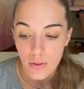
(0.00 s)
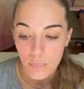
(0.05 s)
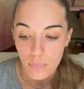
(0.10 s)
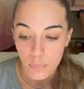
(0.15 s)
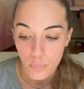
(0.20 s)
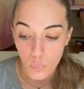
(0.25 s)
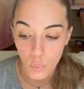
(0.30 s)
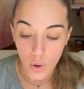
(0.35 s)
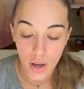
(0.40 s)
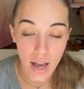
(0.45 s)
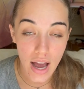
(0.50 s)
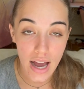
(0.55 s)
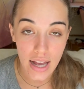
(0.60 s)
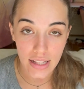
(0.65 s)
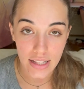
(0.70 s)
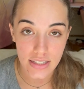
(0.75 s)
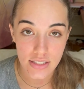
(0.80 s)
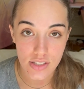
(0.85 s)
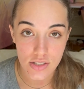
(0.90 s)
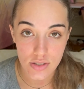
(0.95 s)
what I
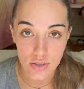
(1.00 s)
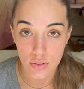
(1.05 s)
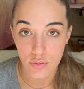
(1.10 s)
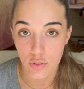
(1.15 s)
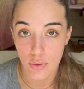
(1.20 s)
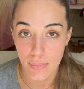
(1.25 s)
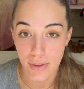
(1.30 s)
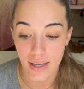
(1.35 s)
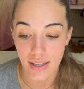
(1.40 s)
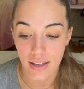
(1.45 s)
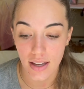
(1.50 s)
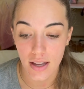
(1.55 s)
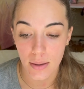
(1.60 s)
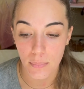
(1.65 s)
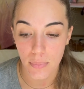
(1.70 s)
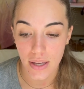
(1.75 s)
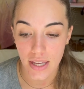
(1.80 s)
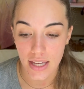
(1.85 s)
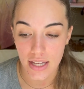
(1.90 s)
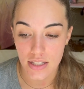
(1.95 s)
like to do for makeup
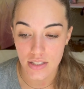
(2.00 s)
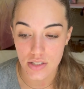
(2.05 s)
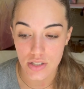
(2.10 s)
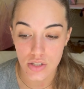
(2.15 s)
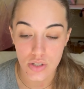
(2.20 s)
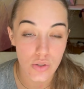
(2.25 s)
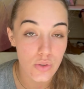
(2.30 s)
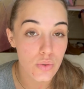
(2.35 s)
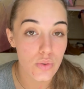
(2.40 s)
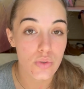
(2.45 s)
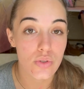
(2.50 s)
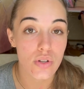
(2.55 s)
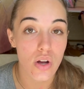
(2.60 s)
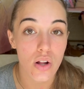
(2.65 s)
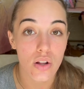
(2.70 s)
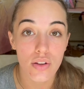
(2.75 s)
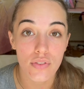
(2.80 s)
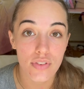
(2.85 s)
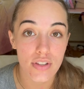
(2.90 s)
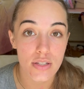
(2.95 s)
and use
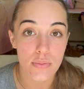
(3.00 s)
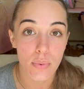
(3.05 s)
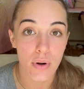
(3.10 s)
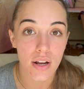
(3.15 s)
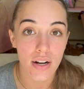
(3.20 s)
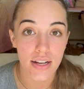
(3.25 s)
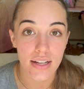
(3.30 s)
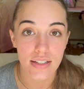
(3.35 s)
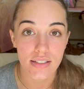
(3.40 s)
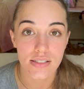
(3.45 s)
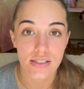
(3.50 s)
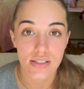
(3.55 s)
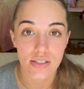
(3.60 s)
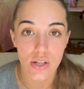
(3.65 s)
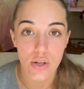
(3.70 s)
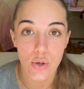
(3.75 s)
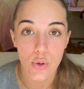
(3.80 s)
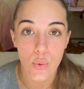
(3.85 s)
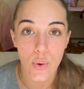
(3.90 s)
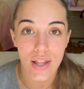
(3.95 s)
all of these products.
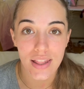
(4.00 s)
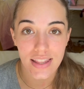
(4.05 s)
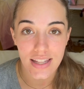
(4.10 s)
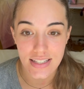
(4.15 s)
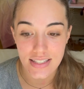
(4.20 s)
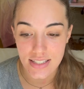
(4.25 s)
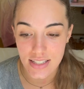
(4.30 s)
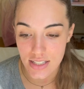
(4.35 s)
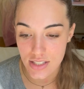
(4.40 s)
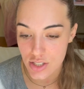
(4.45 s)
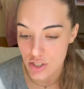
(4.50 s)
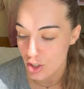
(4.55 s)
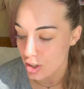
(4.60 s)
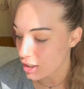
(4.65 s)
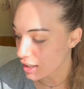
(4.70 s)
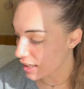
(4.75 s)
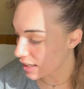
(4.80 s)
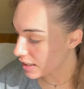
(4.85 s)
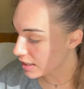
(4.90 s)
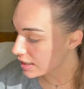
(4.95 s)
So let's get
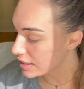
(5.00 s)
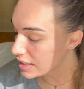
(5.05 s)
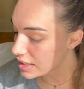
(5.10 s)
started.